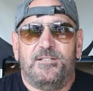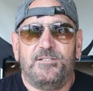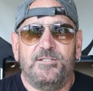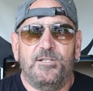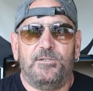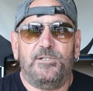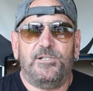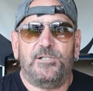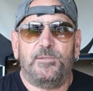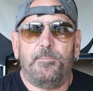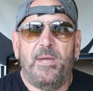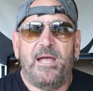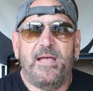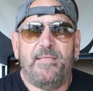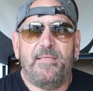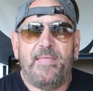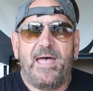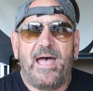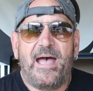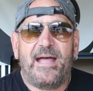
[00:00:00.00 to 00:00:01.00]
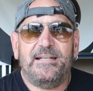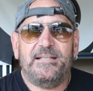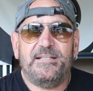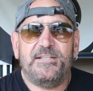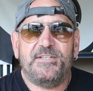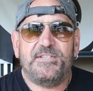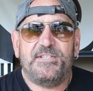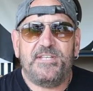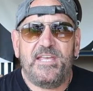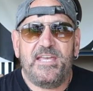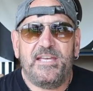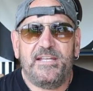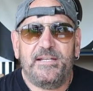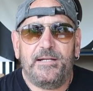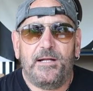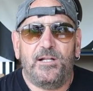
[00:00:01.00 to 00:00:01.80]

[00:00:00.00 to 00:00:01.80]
So look, man, that is it.